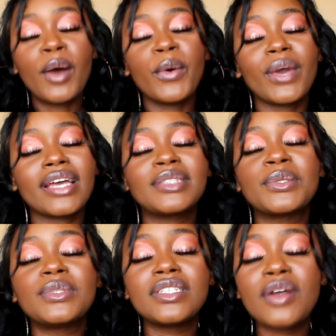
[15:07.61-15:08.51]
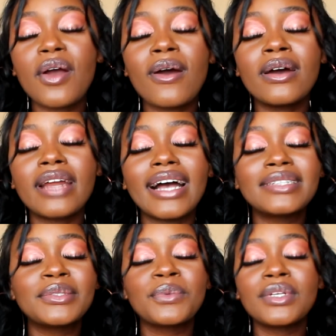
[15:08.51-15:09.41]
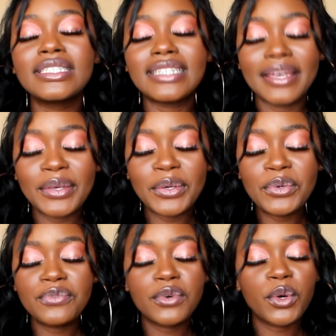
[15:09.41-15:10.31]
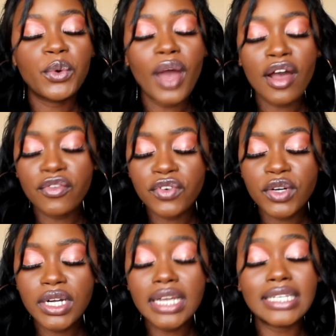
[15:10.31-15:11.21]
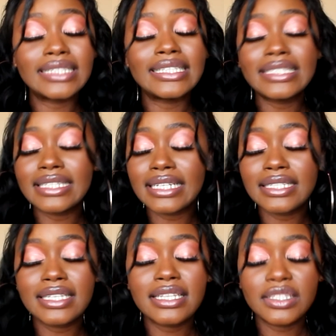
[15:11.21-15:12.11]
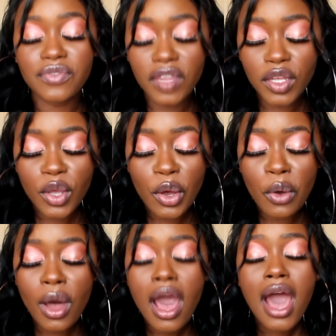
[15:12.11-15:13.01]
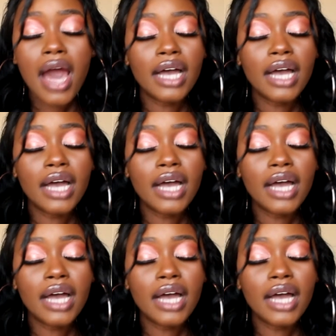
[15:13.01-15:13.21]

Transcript: Okay, so dear God, I just want to thank you for whoever is listening to this video.